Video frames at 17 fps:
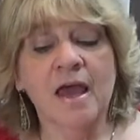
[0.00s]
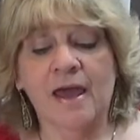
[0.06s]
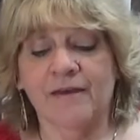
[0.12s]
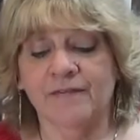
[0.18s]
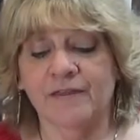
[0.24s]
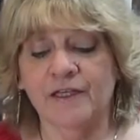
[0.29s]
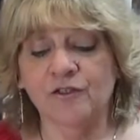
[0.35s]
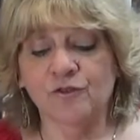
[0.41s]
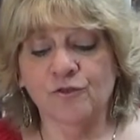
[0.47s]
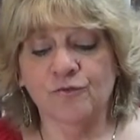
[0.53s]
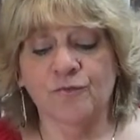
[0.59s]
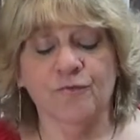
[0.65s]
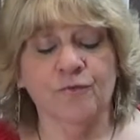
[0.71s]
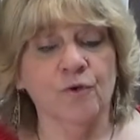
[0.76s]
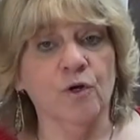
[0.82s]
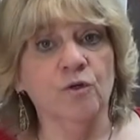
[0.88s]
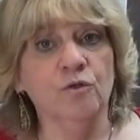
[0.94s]
and these are
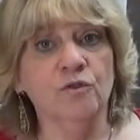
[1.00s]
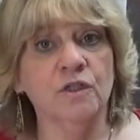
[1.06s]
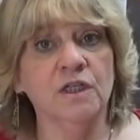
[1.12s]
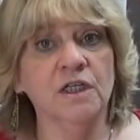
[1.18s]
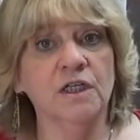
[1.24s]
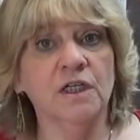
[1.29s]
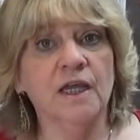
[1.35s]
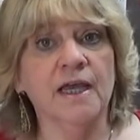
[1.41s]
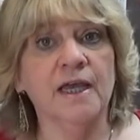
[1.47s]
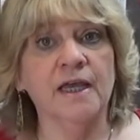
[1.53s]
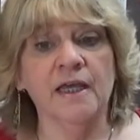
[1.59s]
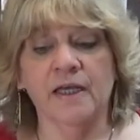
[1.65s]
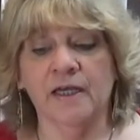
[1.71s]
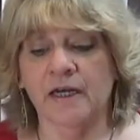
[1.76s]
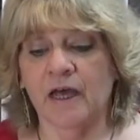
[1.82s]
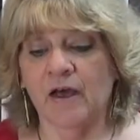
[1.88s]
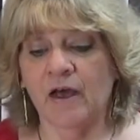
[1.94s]
frozen
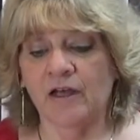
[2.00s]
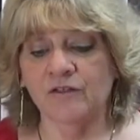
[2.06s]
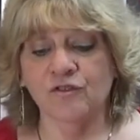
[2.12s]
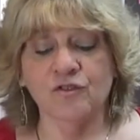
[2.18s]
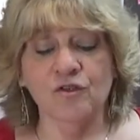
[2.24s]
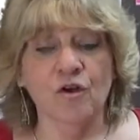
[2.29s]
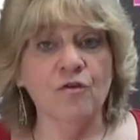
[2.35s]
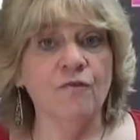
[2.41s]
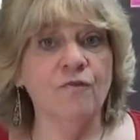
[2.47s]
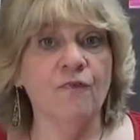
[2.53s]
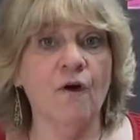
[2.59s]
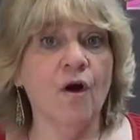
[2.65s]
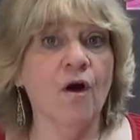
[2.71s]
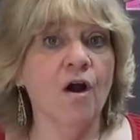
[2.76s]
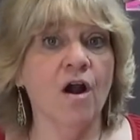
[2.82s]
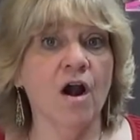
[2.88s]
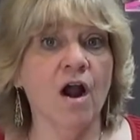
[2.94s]
and so
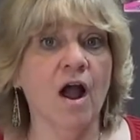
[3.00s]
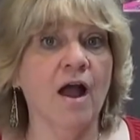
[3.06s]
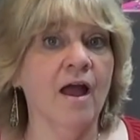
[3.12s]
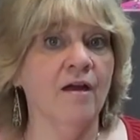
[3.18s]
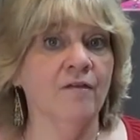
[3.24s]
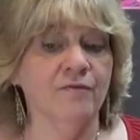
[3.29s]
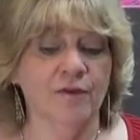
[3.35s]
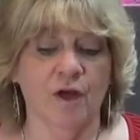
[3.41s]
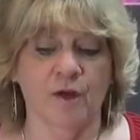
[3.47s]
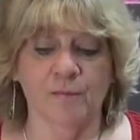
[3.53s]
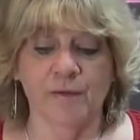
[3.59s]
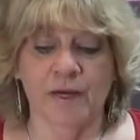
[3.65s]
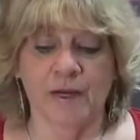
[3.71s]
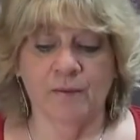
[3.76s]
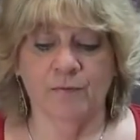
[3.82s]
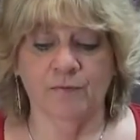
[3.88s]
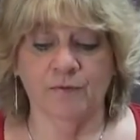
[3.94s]
far I have not
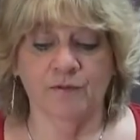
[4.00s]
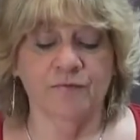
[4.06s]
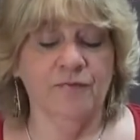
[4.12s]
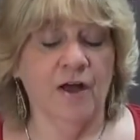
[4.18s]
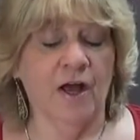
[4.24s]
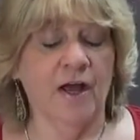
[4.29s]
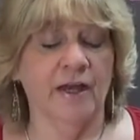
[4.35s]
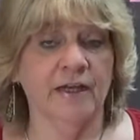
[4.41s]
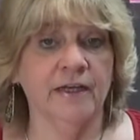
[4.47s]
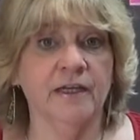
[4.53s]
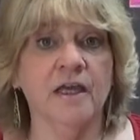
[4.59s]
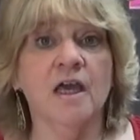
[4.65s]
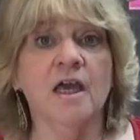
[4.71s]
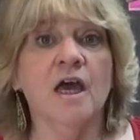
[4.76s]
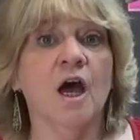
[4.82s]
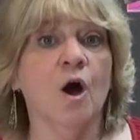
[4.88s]
been able to find